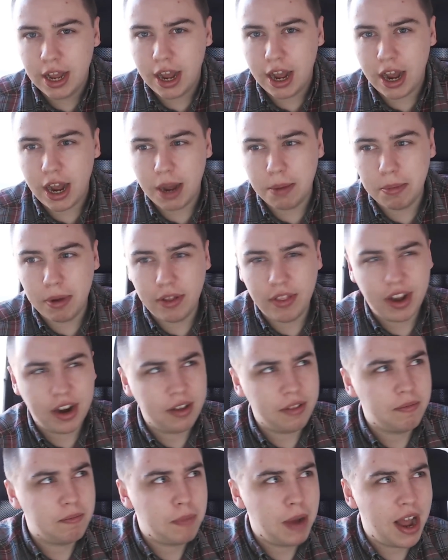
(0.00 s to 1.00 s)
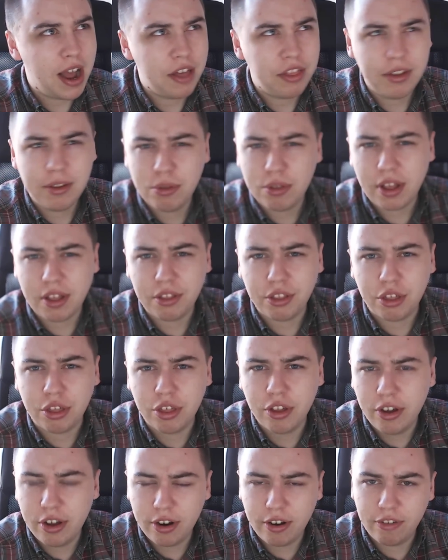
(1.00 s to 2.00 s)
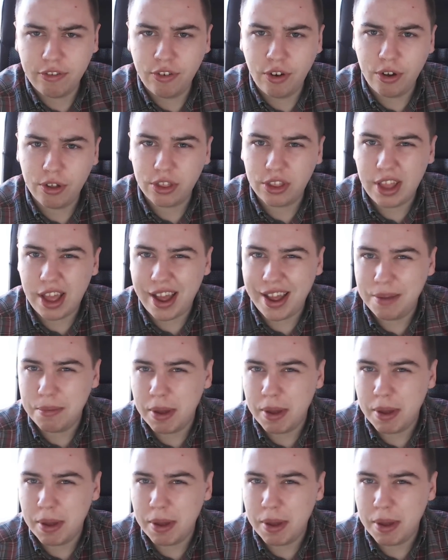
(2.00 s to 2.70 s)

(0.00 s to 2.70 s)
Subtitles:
And then about, I think it was like the third or fourth day,